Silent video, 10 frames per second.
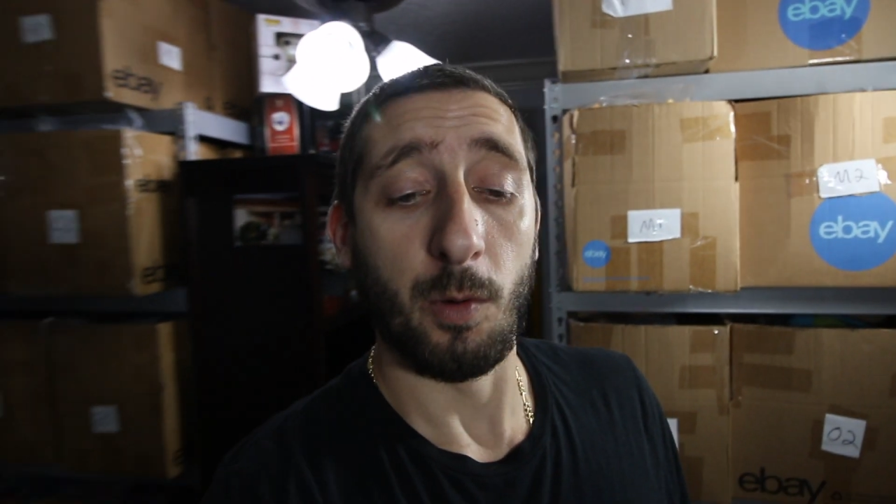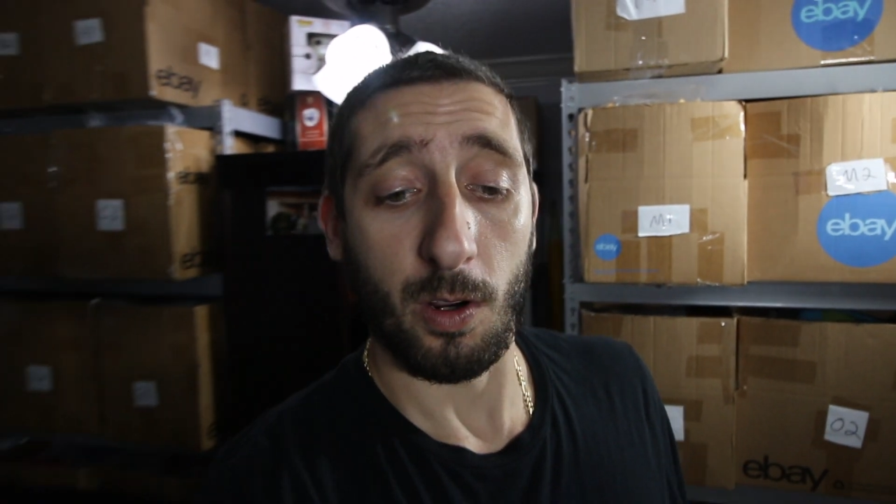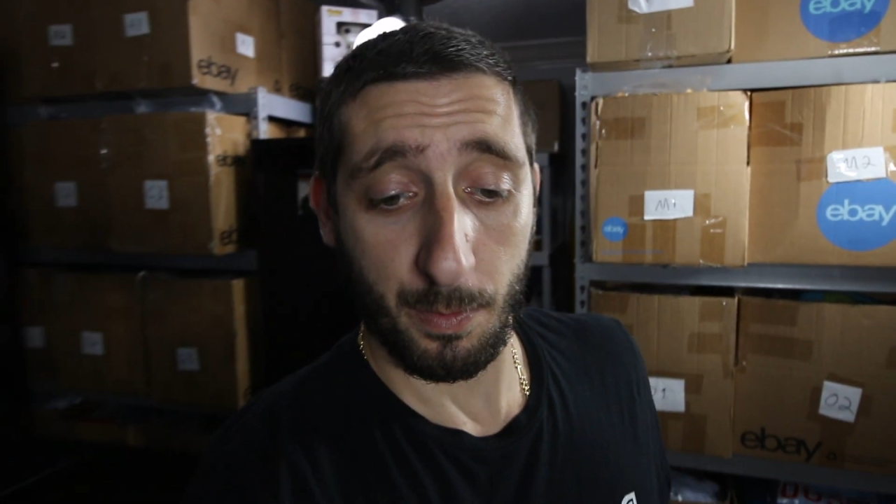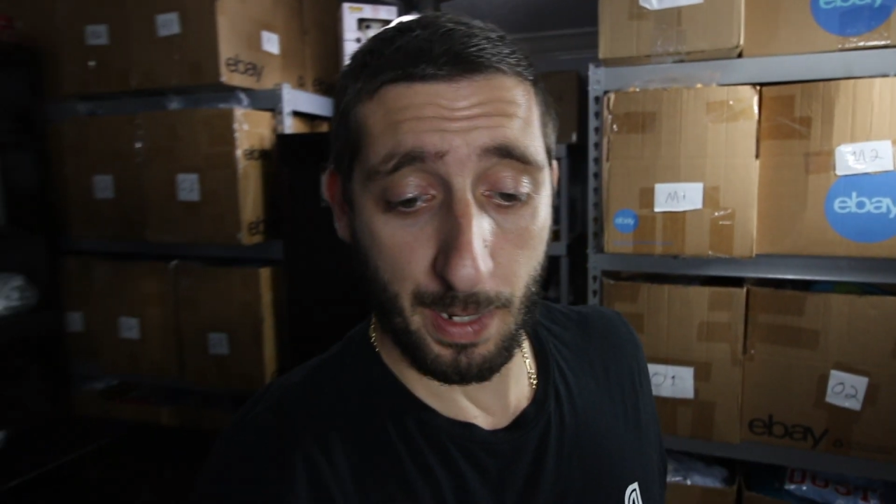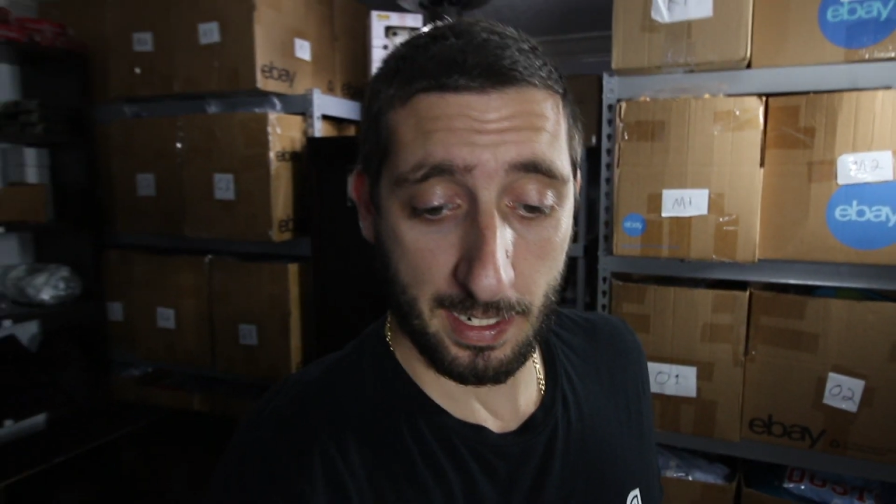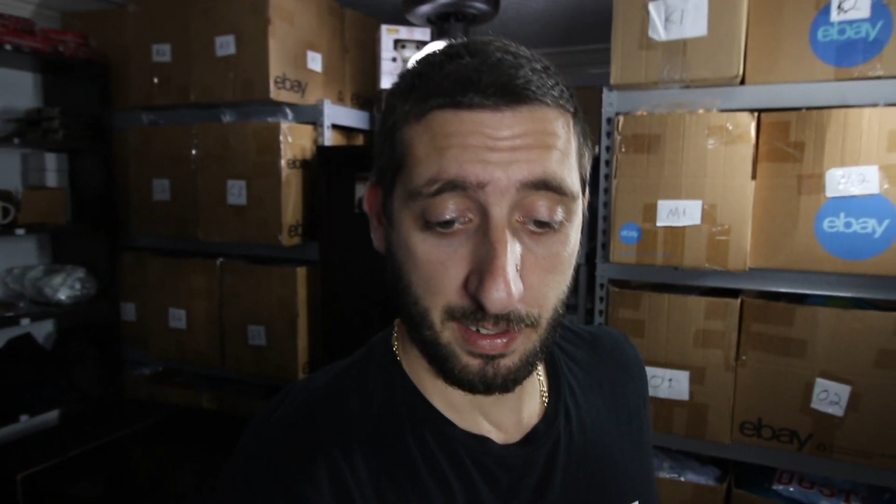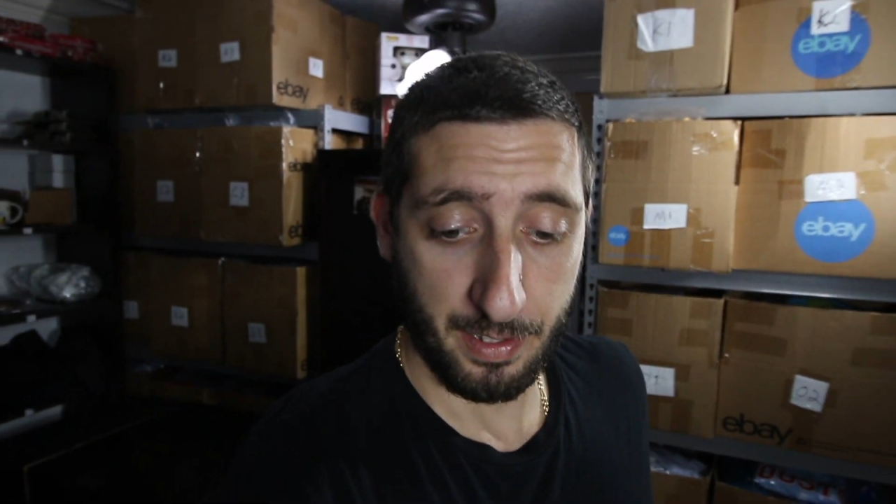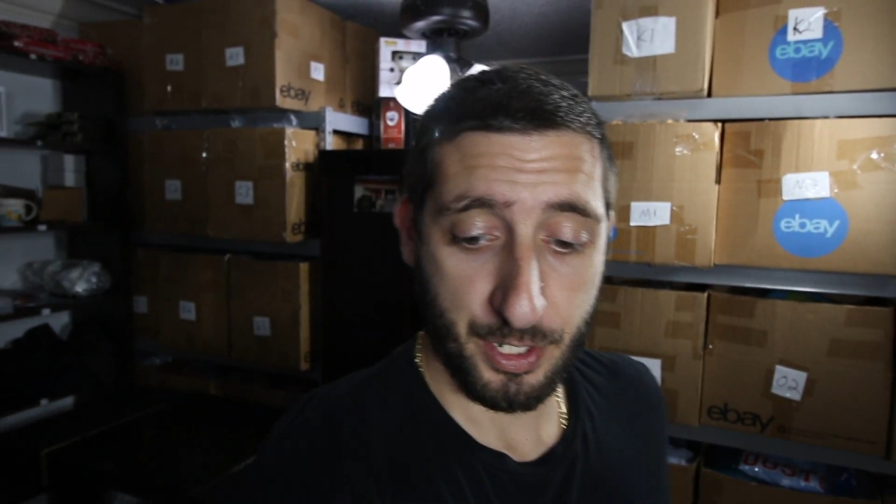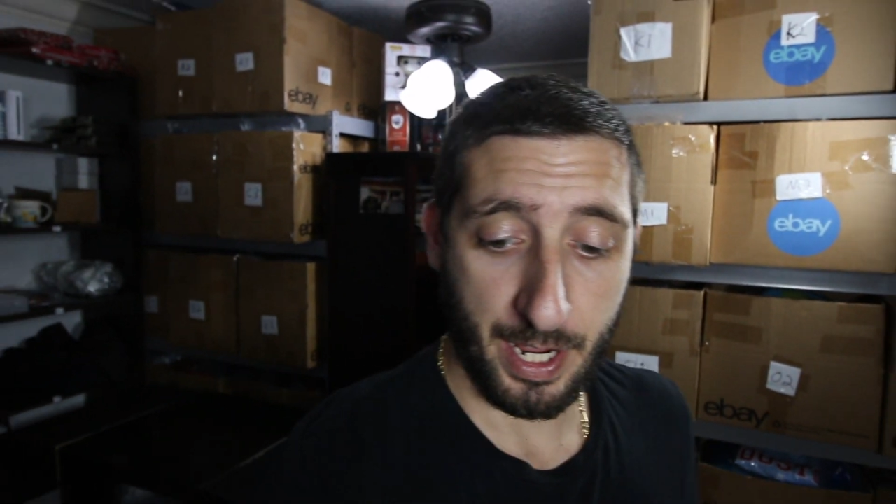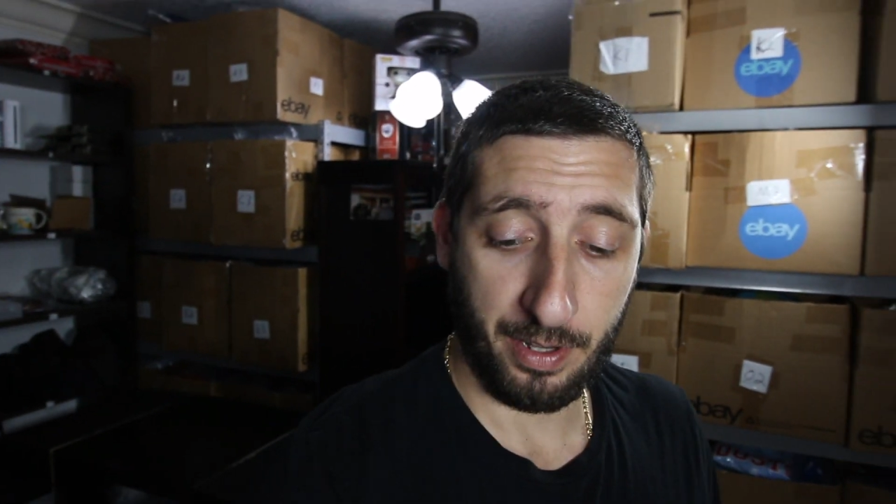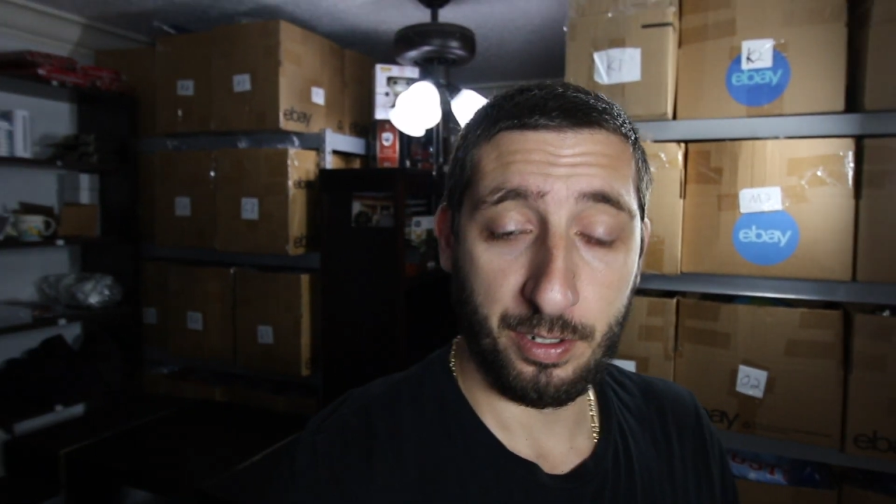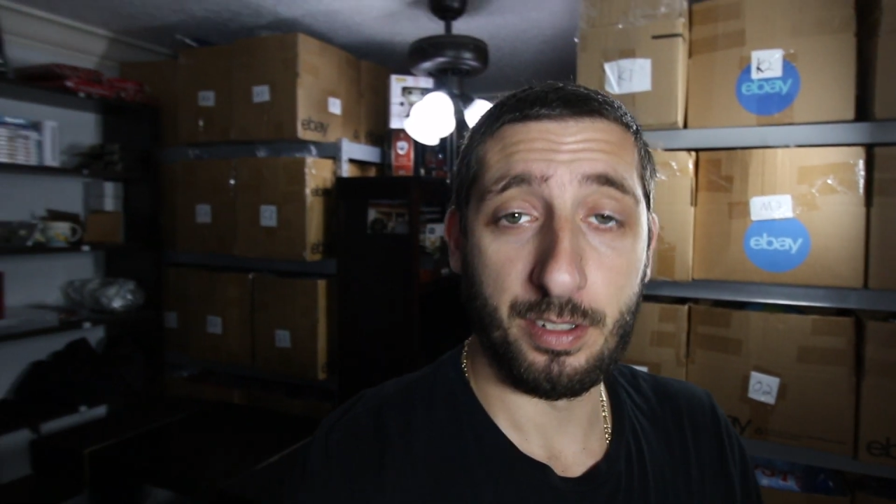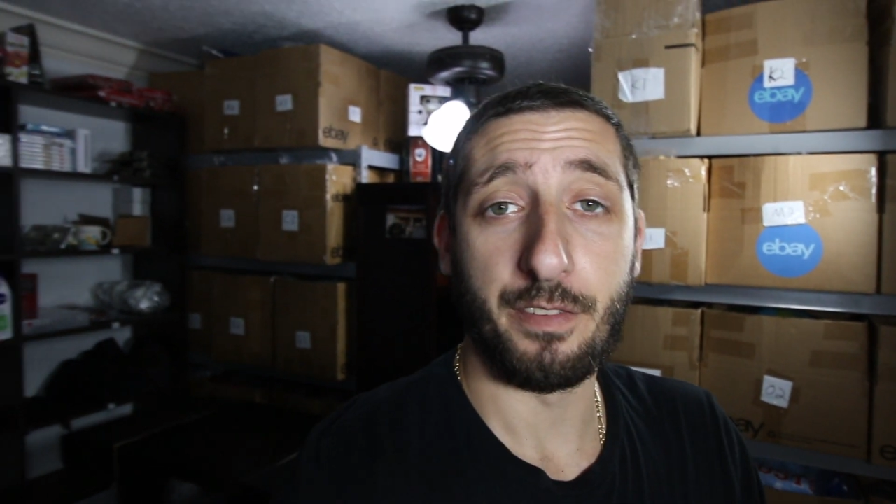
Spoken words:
Welcome back to the channel.